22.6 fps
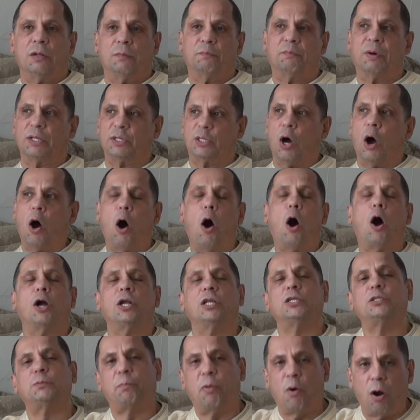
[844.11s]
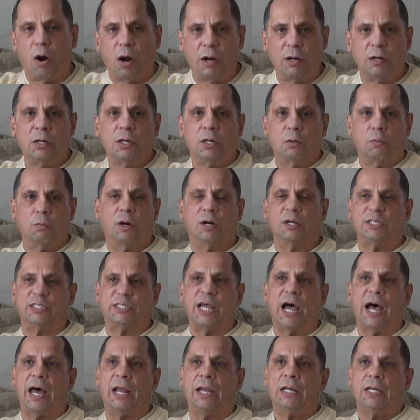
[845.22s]
But the hardest part was
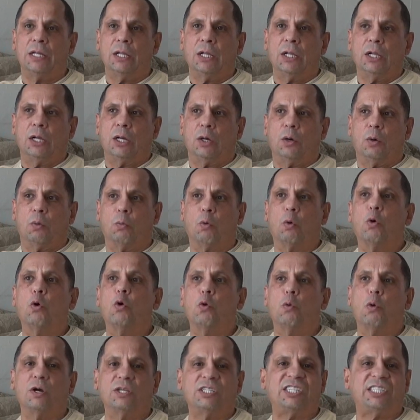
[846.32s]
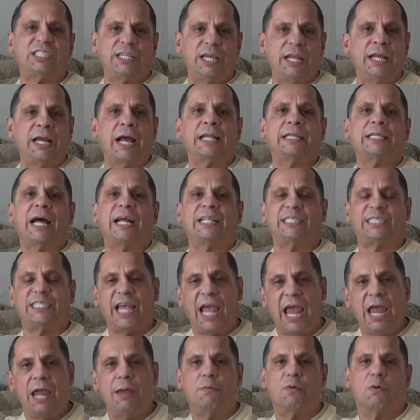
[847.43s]
that who was sitting on that
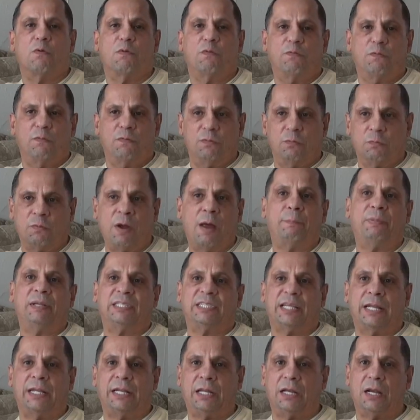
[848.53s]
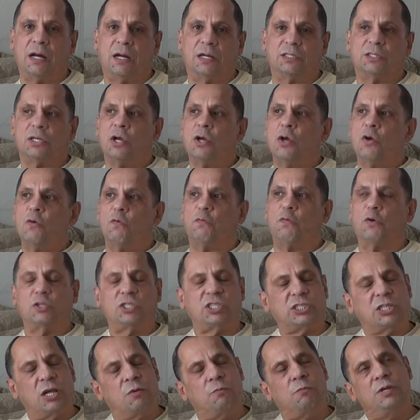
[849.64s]
table representing us, for
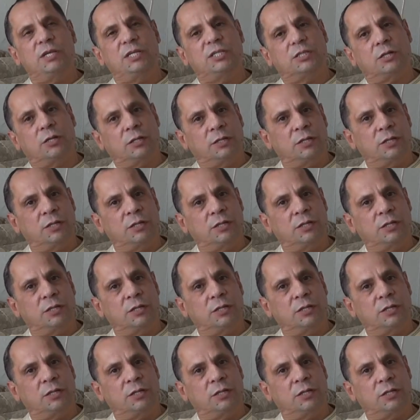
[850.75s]
some reason or